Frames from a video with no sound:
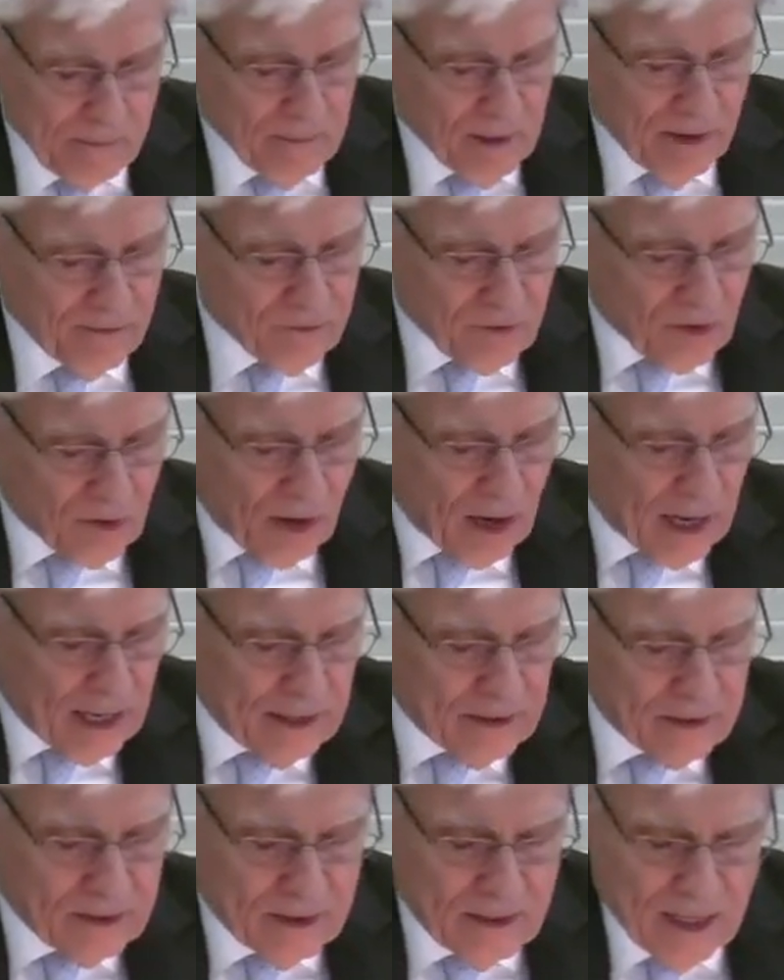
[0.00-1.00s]
of
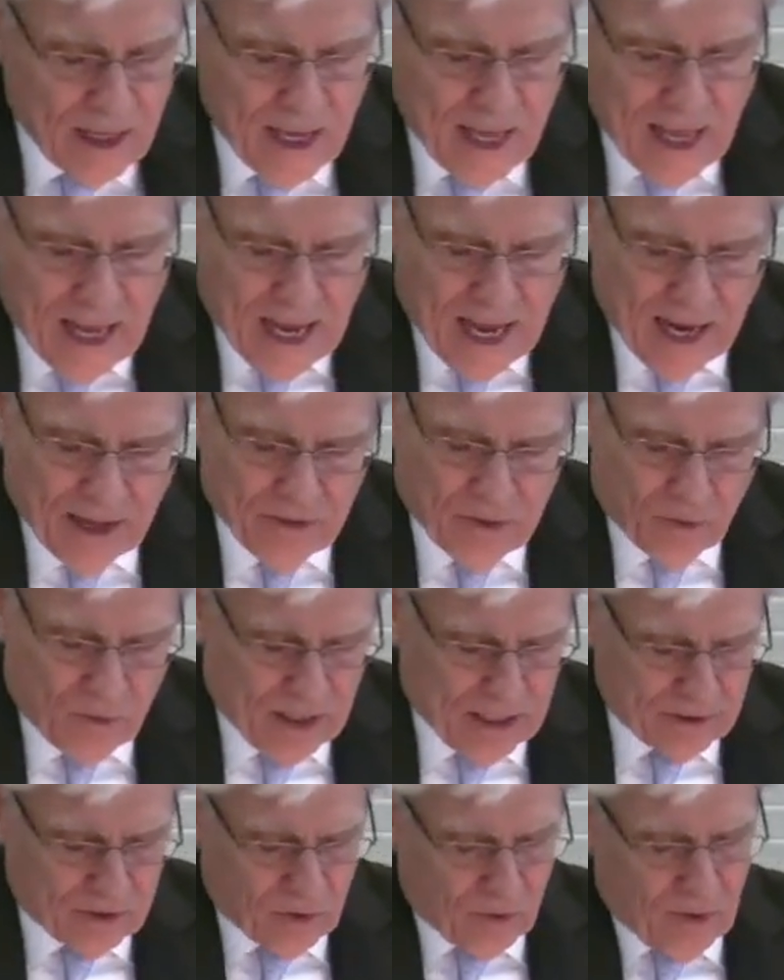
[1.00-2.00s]
Christ and the
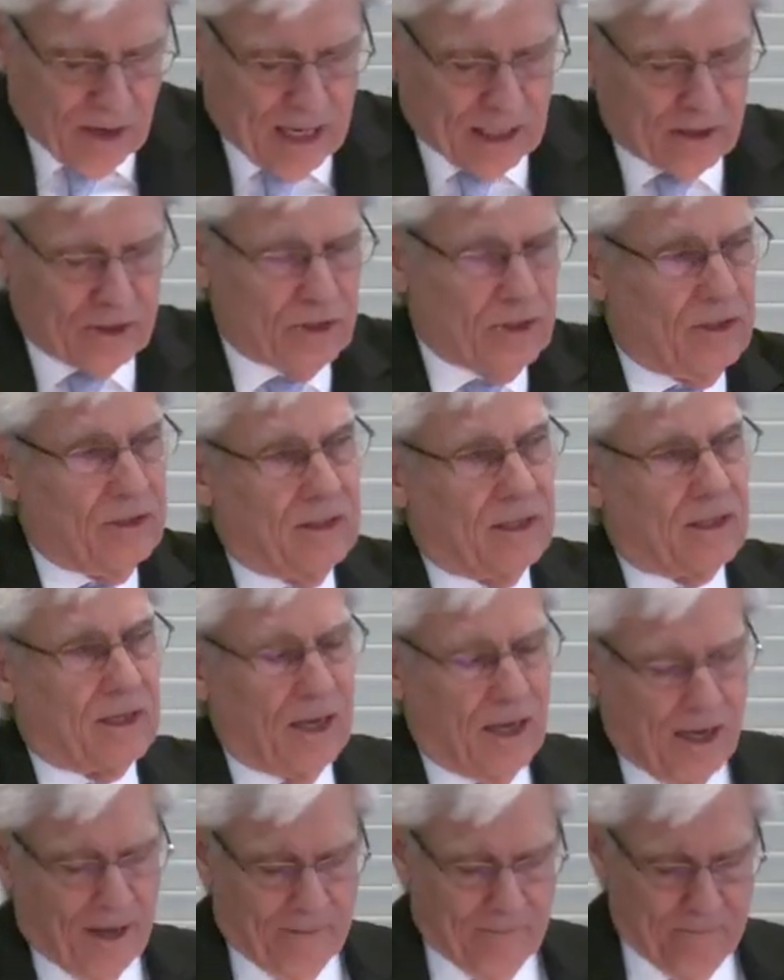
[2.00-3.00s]
resurrection to come.